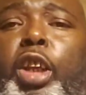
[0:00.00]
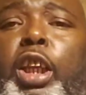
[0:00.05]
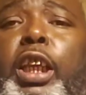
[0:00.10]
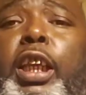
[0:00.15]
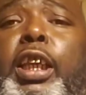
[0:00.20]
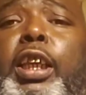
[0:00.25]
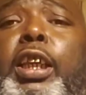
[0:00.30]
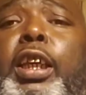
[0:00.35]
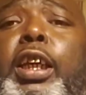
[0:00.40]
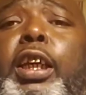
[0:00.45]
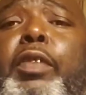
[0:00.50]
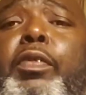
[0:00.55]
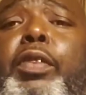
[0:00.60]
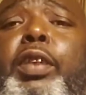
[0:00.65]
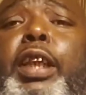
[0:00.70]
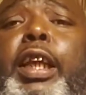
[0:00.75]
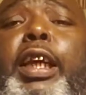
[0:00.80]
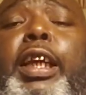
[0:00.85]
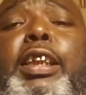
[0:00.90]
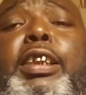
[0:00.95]
in the
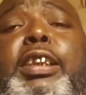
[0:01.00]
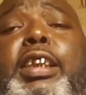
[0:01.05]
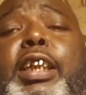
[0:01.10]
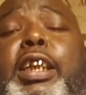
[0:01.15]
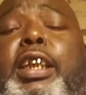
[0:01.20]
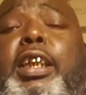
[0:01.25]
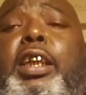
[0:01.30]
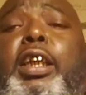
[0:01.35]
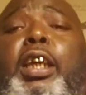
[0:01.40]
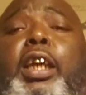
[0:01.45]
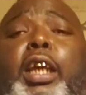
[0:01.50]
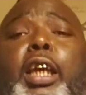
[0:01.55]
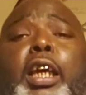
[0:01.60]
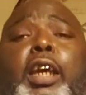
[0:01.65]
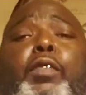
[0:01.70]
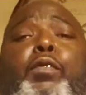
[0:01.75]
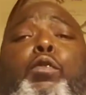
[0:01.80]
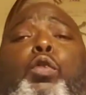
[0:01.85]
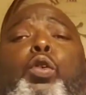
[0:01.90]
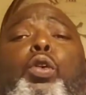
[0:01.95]
oven, like I said,
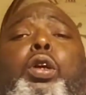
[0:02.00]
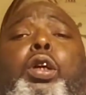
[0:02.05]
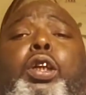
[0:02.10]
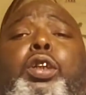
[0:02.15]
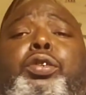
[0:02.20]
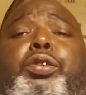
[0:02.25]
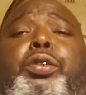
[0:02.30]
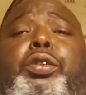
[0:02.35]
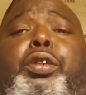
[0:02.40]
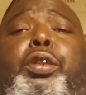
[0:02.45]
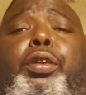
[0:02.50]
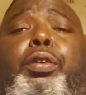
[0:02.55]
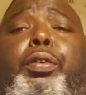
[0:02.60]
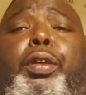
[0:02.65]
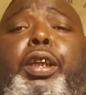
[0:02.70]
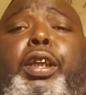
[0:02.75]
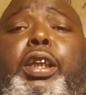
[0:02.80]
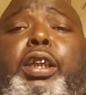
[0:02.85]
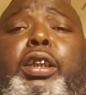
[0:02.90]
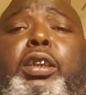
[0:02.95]
at 400
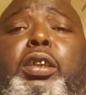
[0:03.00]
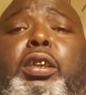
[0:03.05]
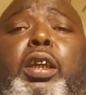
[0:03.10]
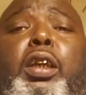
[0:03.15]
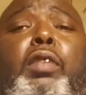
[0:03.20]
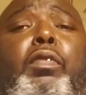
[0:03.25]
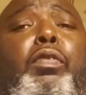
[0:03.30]
degrees